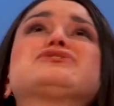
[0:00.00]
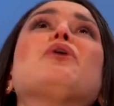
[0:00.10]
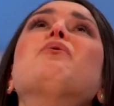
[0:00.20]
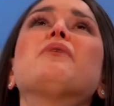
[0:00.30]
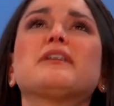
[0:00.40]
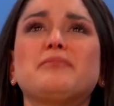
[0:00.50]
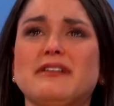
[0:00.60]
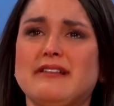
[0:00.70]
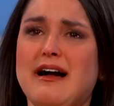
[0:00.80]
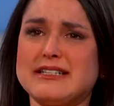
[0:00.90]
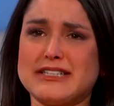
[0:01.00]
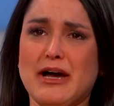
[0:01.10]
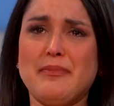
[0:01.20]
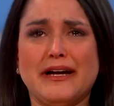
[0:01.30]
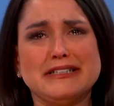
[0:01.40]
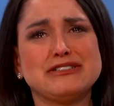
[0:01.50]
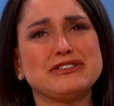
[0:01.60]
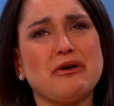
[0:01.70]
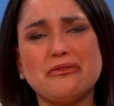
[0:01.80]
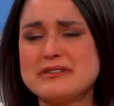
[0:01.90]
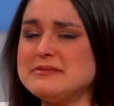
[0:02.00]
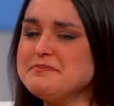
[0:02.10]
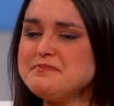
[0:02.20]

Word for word: don't want to be locked up. I don't...